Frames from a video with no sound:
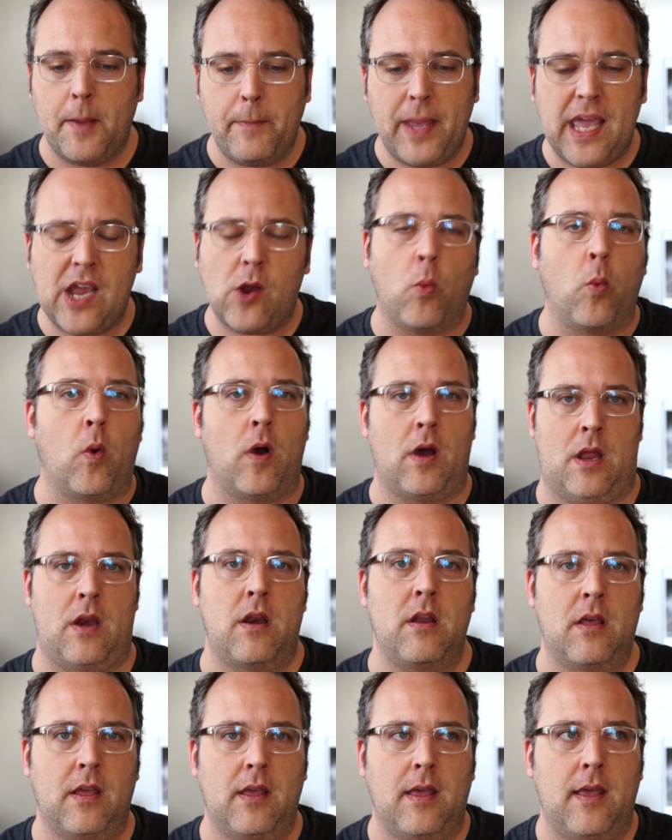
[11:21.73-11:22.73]
Pick
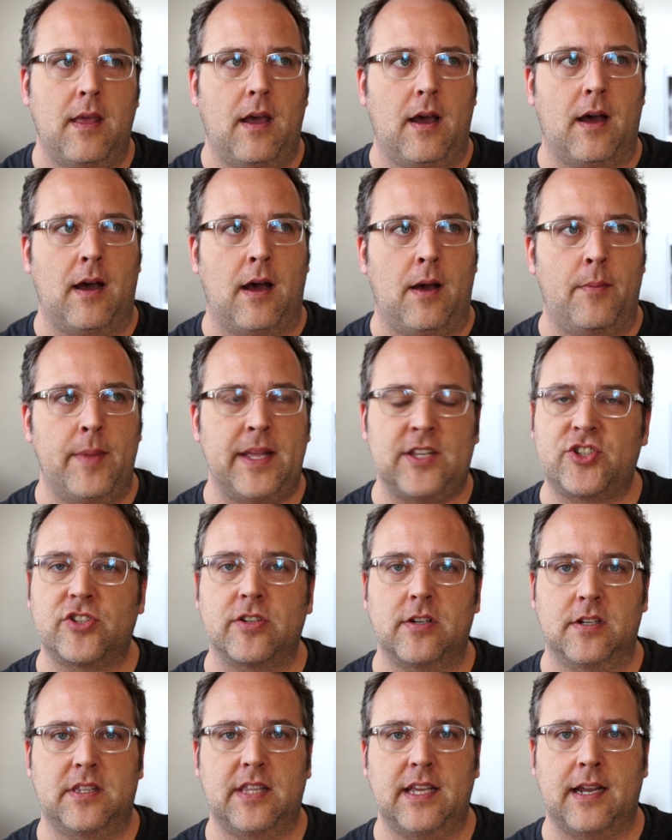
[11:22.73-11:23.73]
one um, and
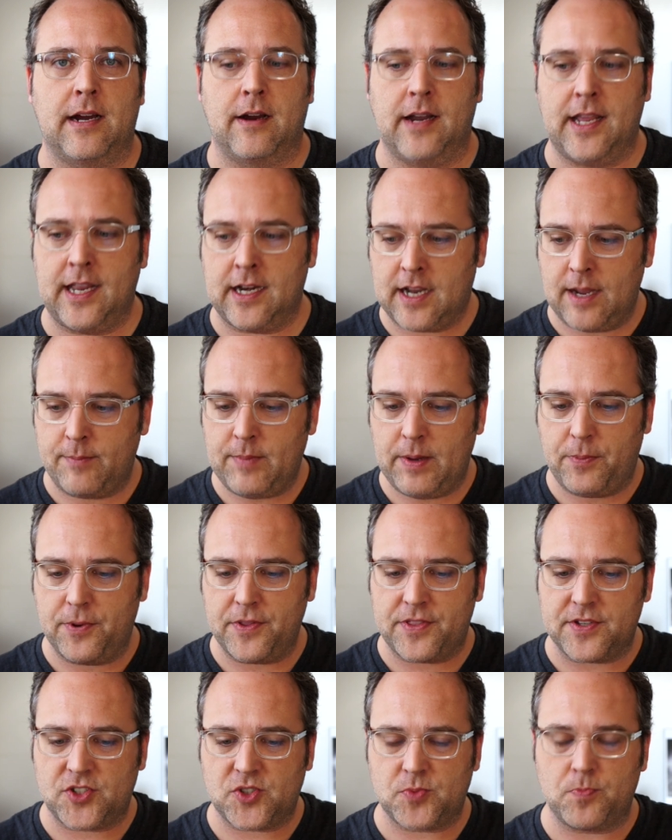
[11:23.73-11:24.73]
start there. And come up
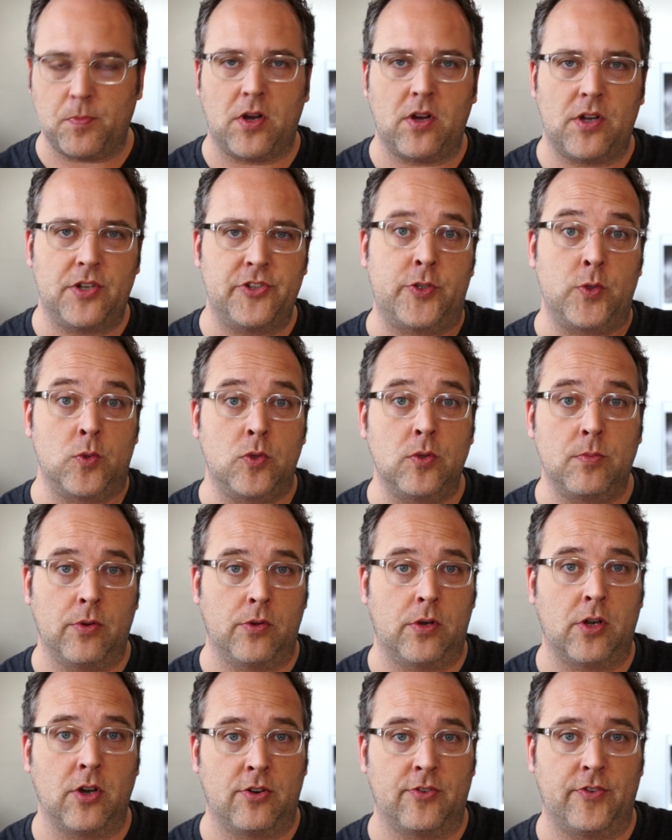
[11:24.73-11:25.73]
with a small
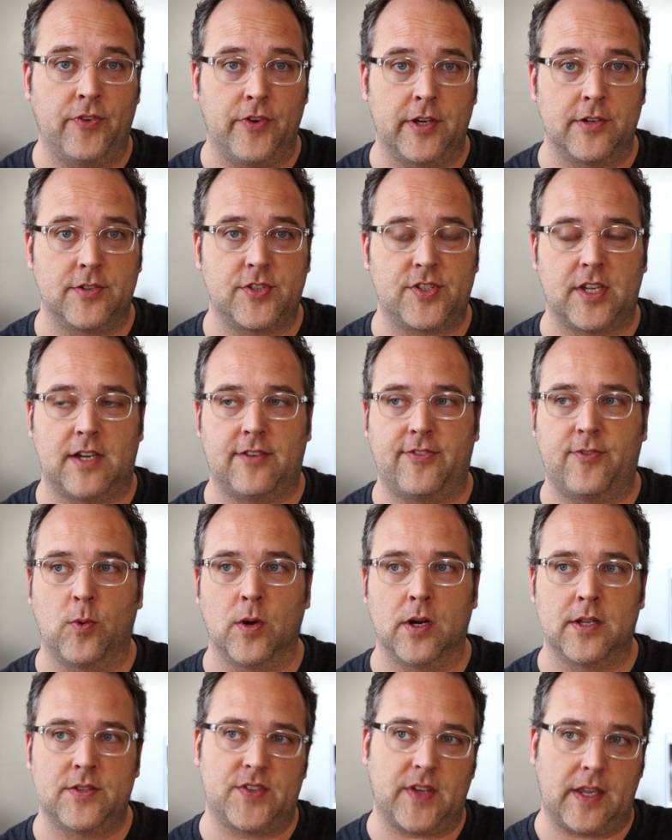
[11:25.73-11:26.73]
doable goal for yourself
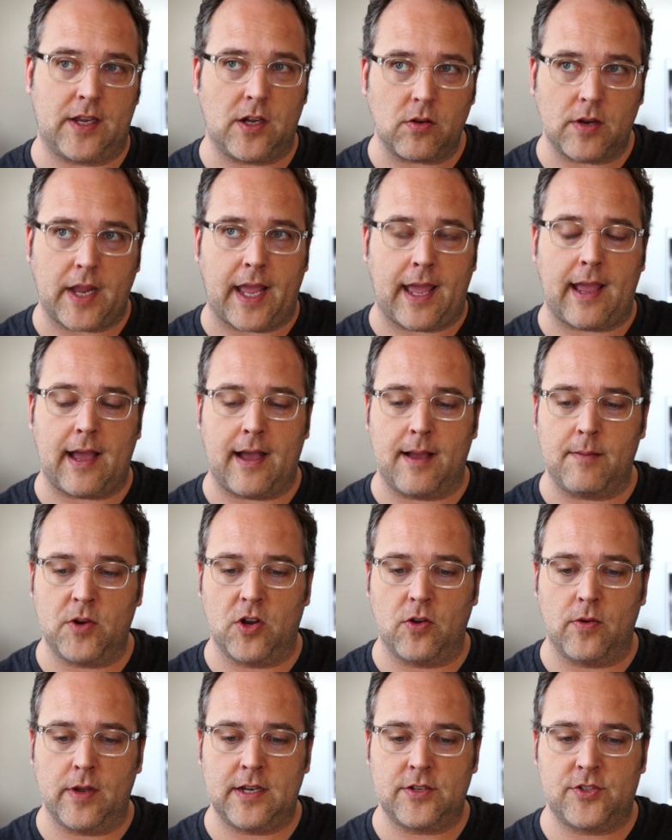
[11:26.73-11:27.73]
where it's like, okay, I'm
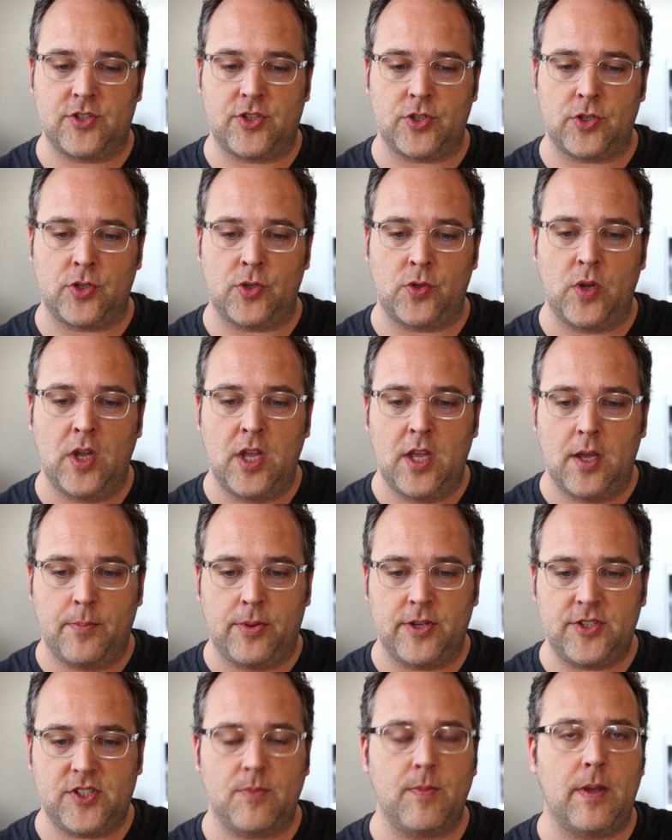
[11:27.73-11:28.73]
going to
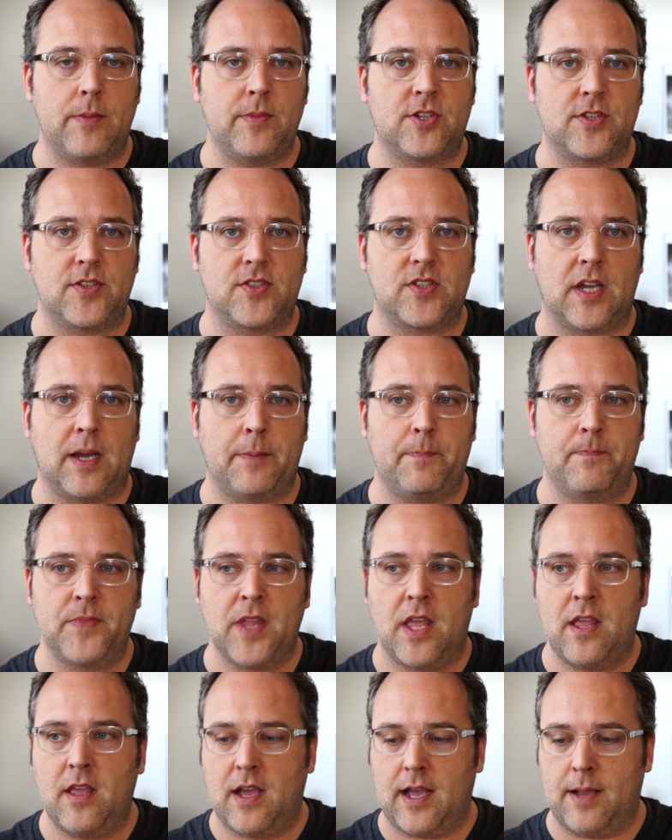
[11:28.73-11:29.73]
put some images up.
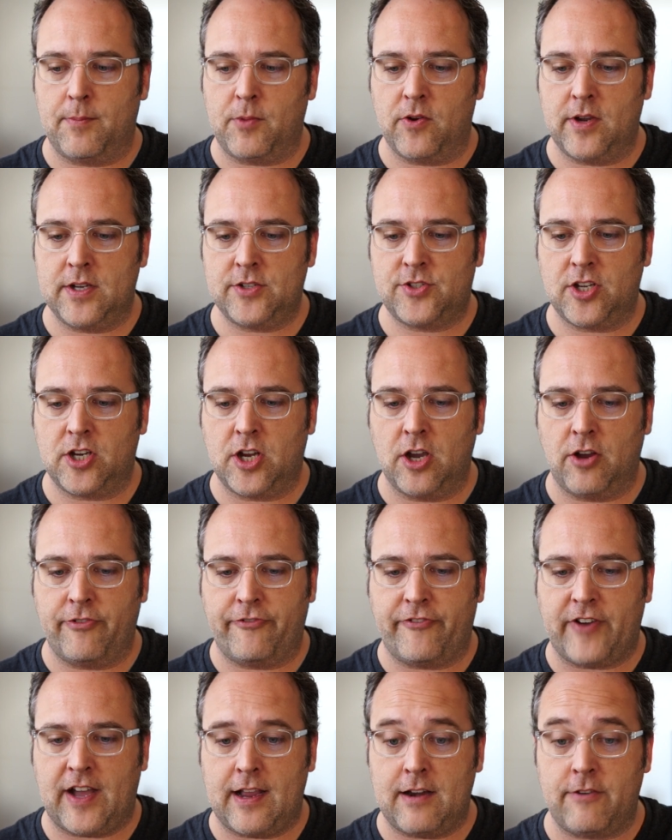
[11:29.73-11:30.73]
I'm going to go
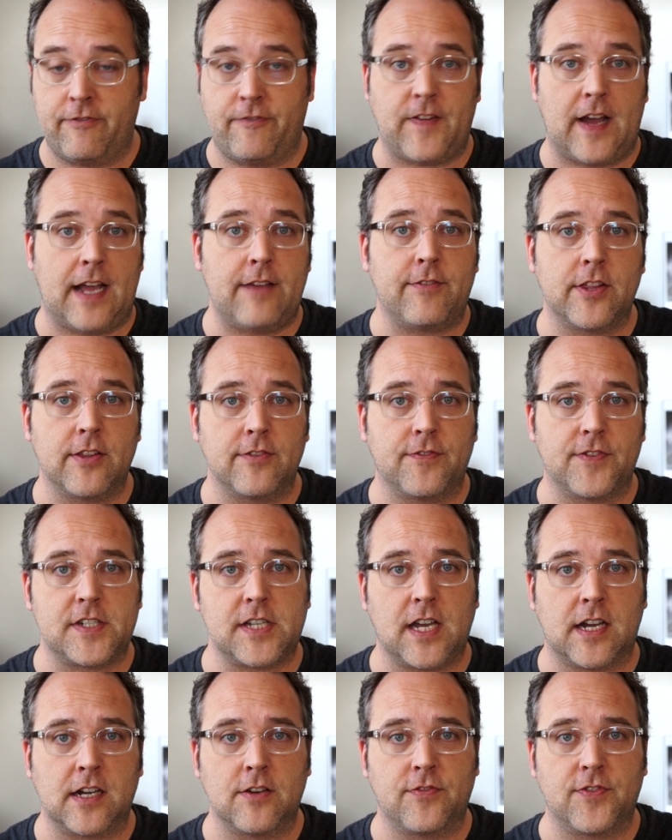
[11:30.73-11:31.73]
find five other
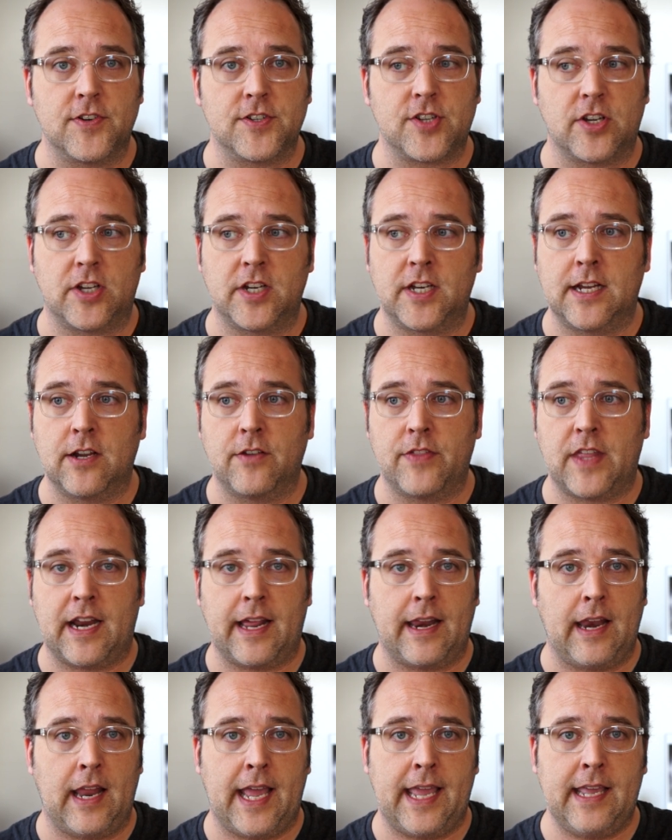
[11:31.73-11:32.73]
photographers on here that
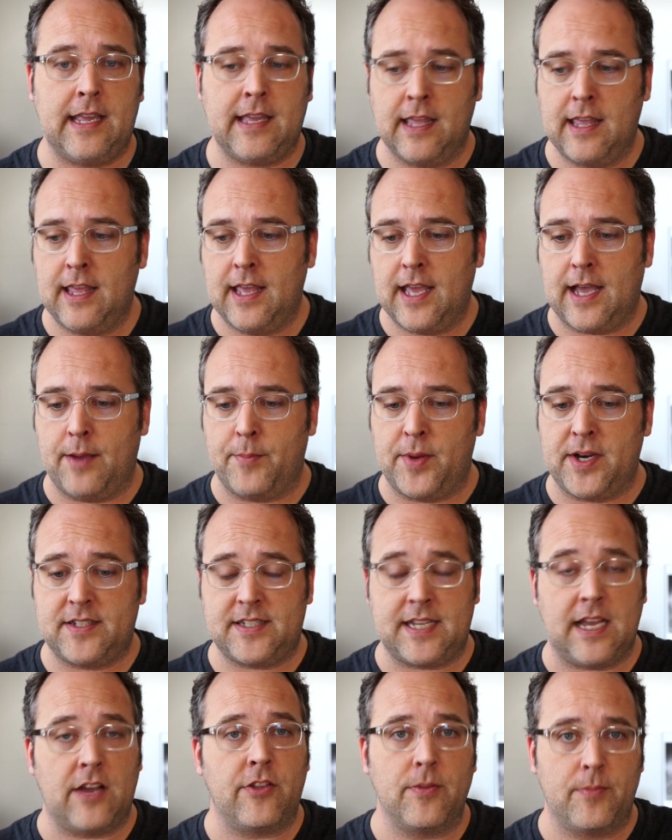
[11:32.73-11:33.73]
I like. I'm going
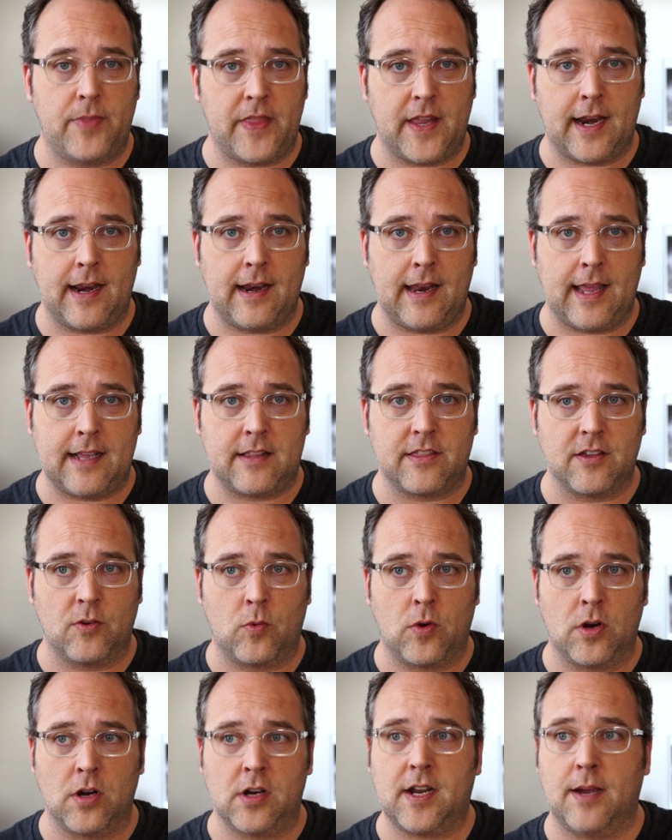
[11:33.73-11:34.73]
to tell them that I like their
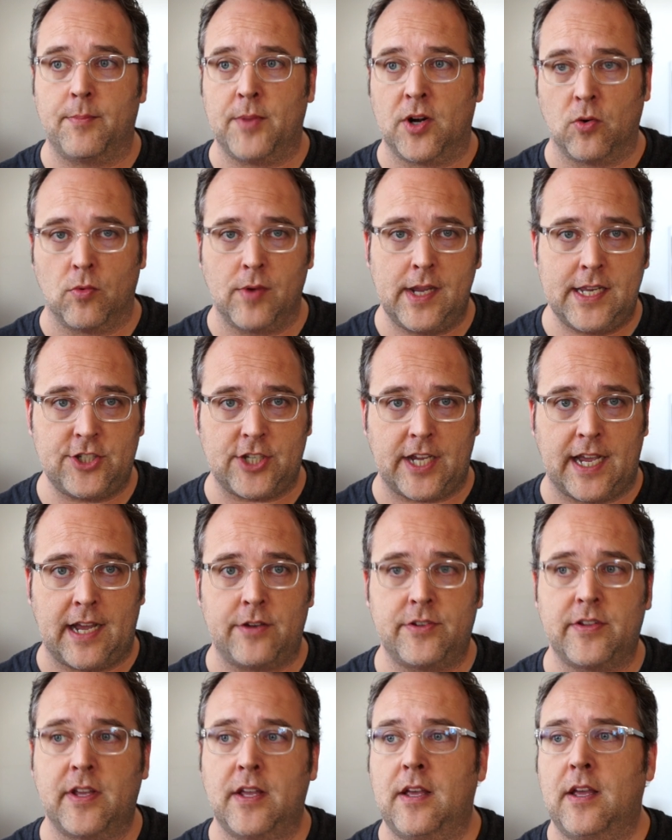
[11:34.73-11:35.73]
work. I'm going to reach
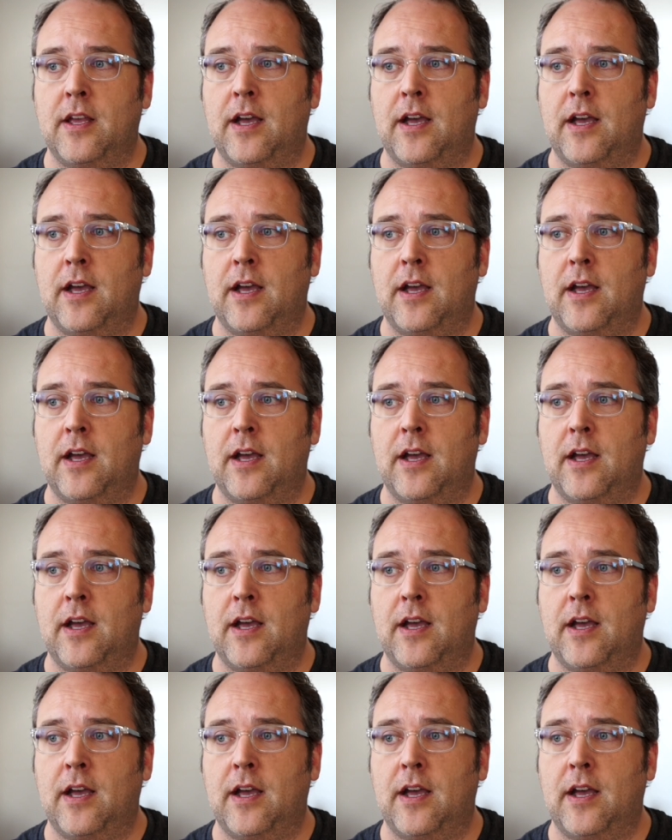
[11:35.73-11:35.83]
out.